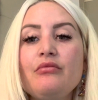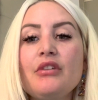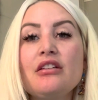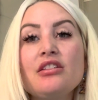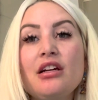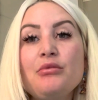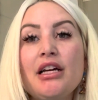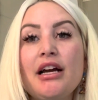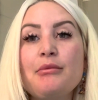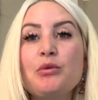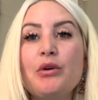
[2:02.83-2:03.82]

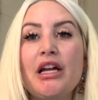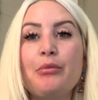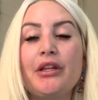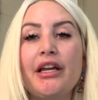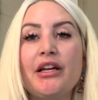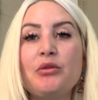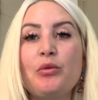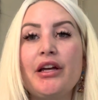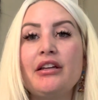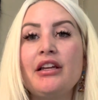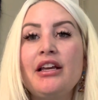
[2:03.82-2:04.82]
Sometimes what I planned
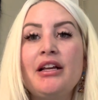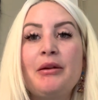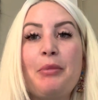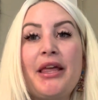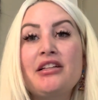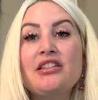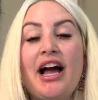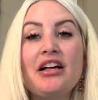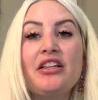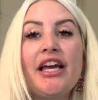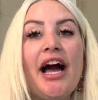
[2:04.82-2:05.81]
went
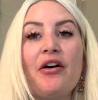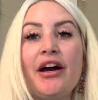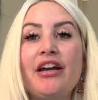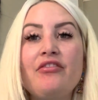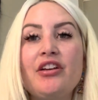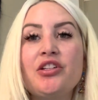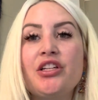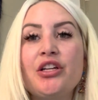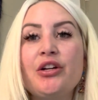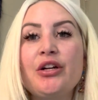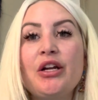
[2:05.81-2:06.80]
exactly how I envisioned
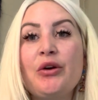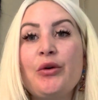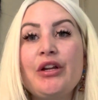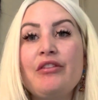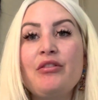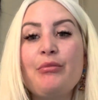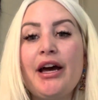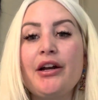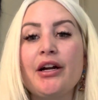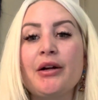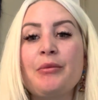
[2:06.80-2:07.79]
or even
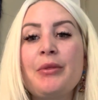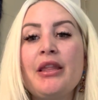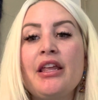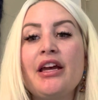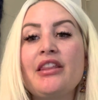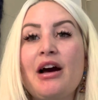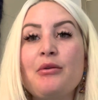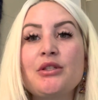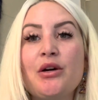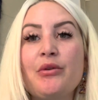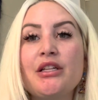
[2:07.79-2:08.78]
better, and that was
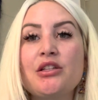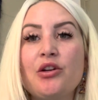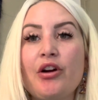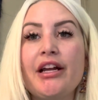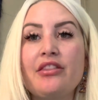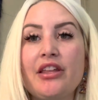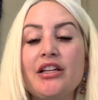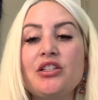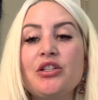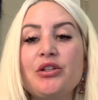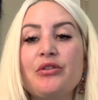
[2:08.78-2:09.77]
always a great thing
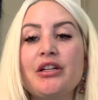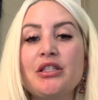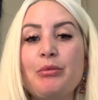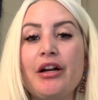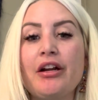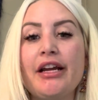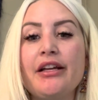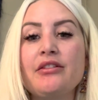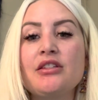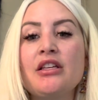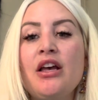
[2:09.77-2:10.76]
to
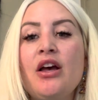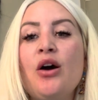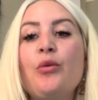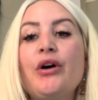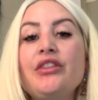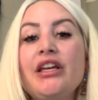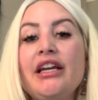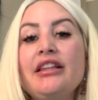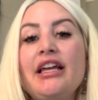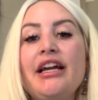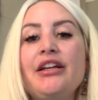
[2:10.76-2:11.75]
experience. One thing
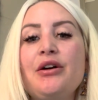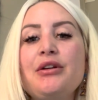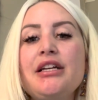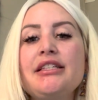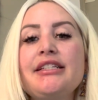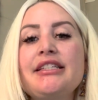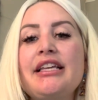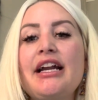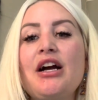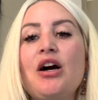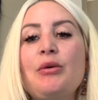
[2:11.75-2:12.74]
that I noticed is that
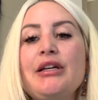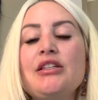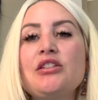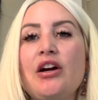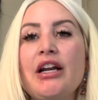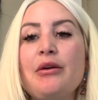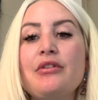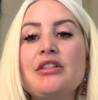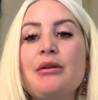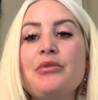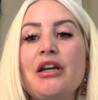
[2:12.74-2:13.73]
I always started with
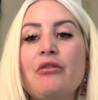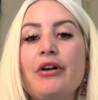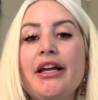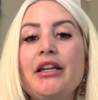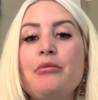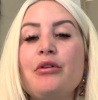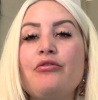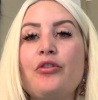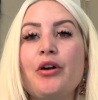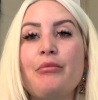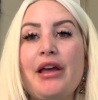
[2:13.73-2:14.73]
something written
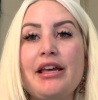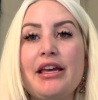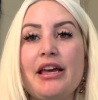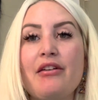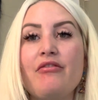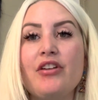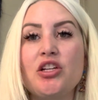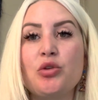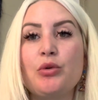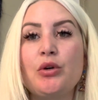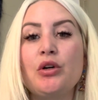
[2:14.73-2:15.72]
before making it
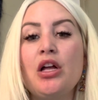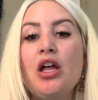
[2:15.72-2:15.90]
visual